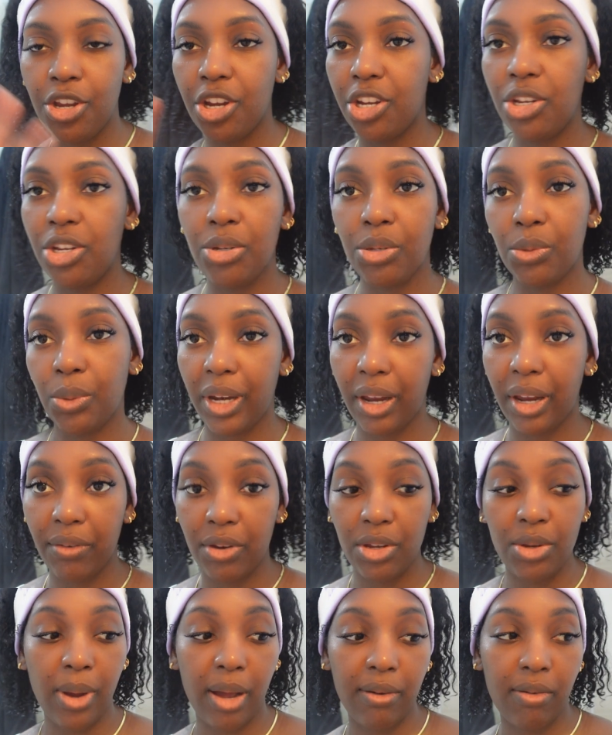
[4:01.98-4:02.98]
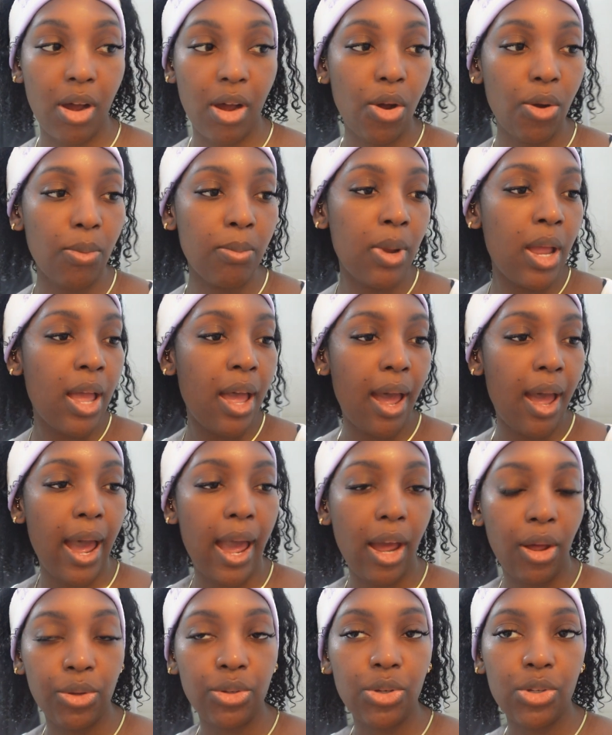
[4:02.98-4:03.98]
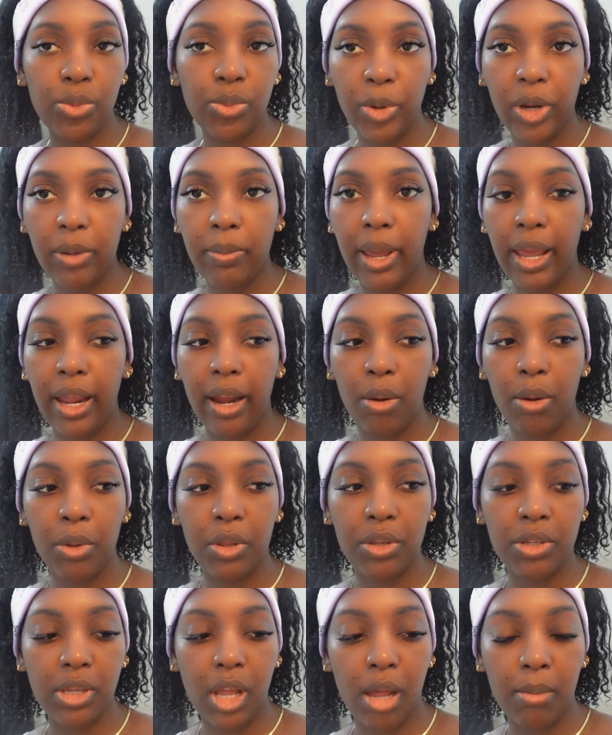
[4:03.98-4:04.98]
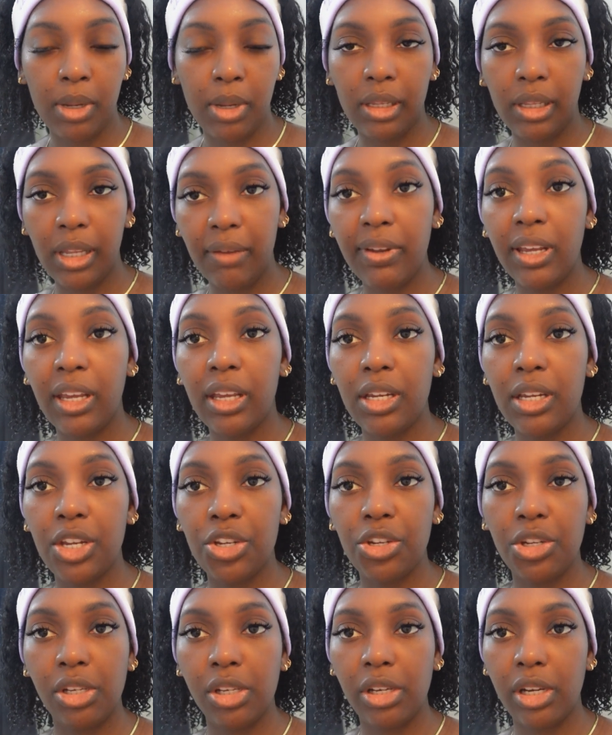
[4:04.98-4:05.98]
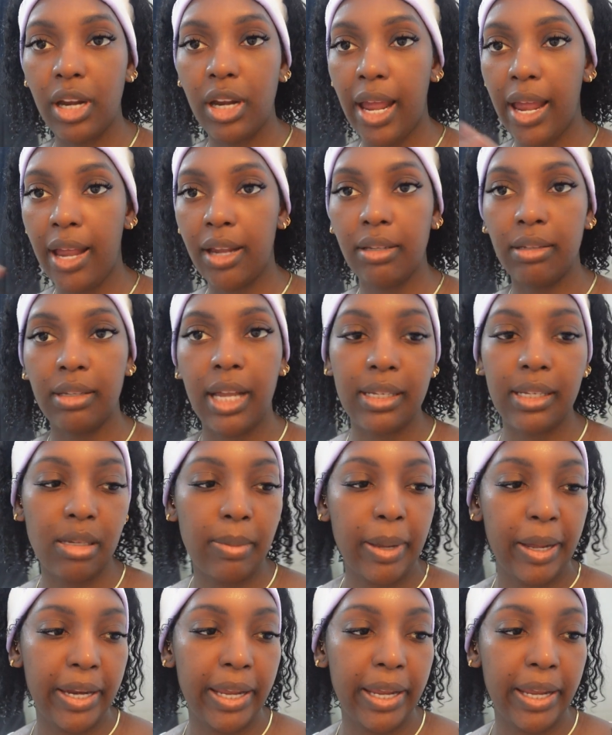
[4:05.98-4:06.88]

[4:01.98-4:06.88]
can use whatever you have home. I also sprayed my hair with some leave-in conditioner, and that's about